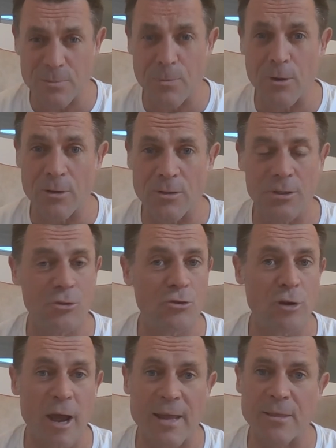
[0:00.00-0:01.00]
person,
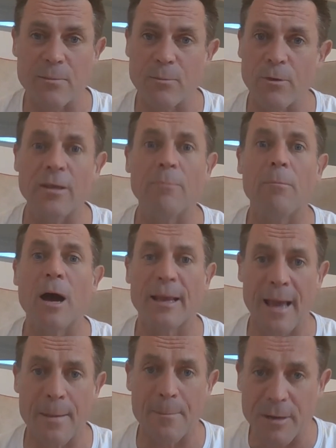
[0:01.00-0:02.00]
train them within my
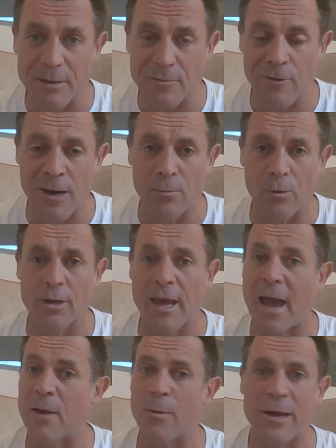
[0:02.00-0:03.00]
company framework?
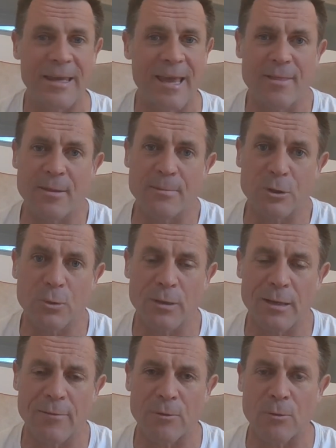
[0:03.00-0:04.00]
How do I get them to a
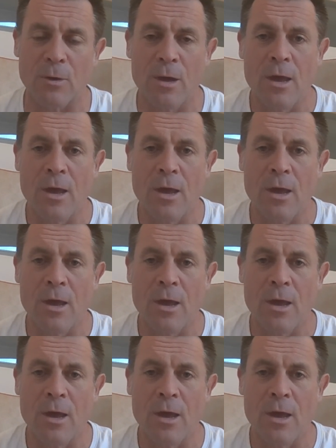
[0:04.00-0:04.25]
level?